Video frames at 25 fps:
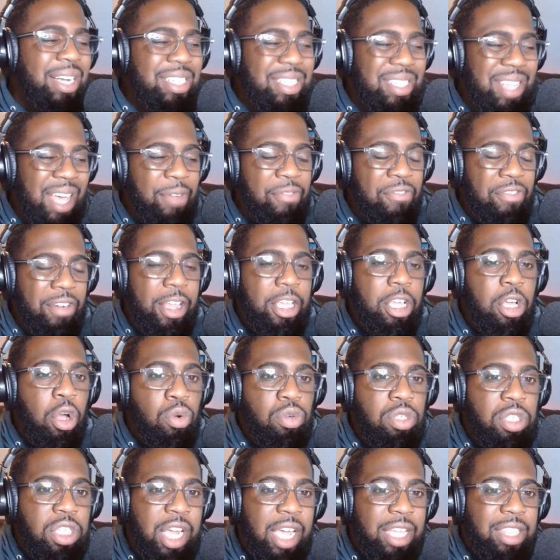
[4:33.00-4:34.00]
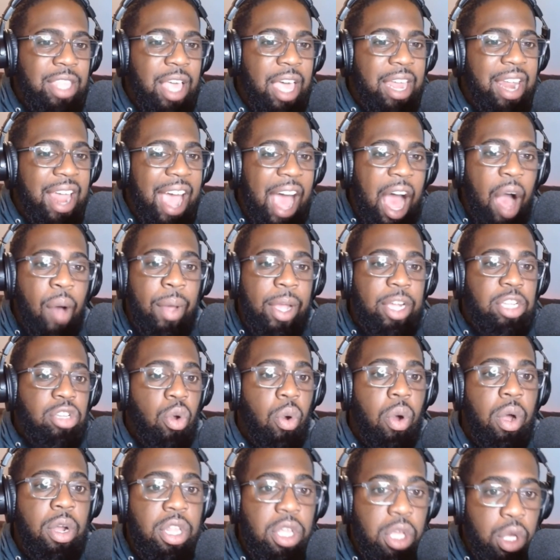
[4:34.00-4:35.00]
definitely go check that out. It's
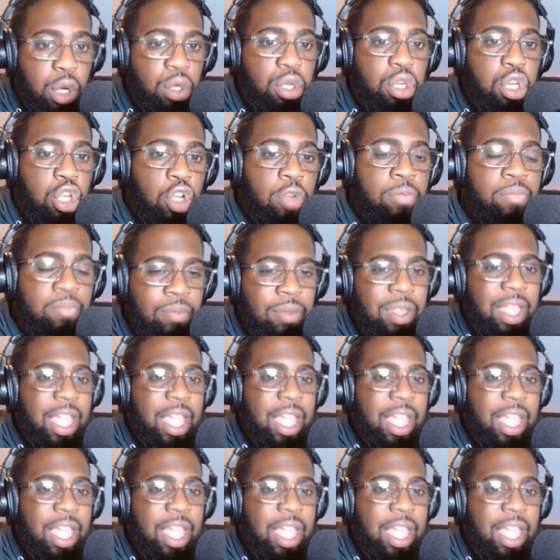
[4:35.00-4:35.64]
on YouTube,